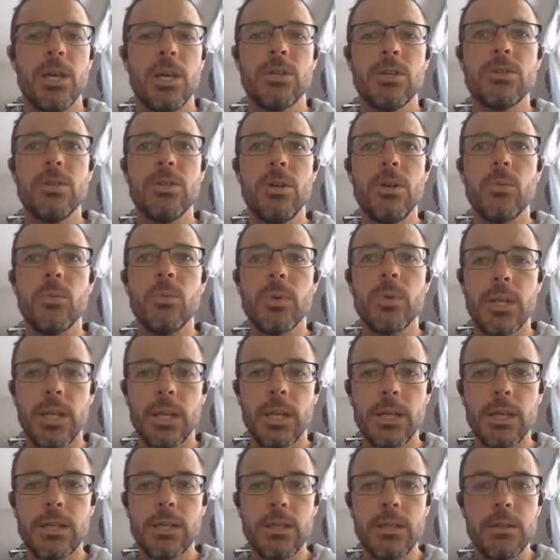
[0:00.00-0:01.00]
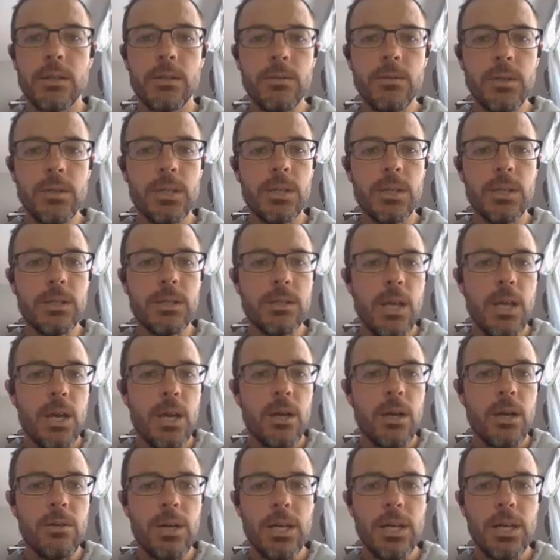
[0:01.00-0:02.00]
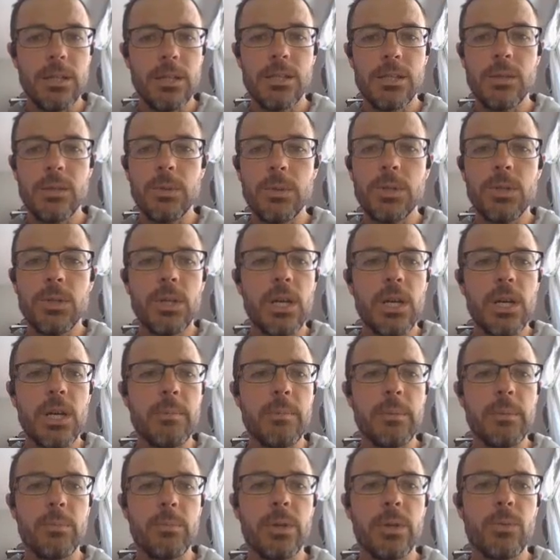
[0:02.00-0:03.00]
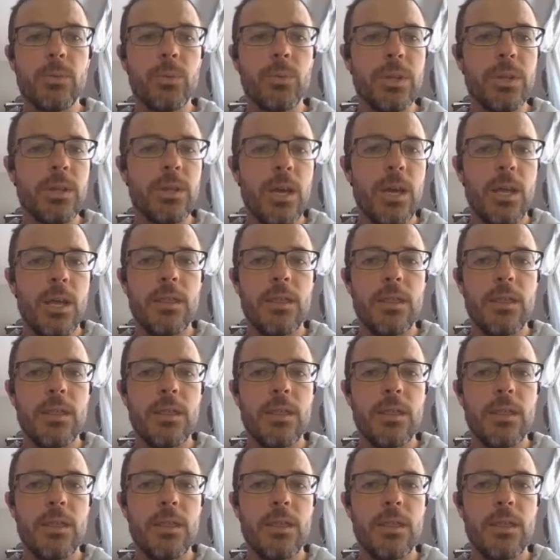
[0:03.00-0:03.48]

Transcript: So what I'd like you to do is go ahead and see what you can come up with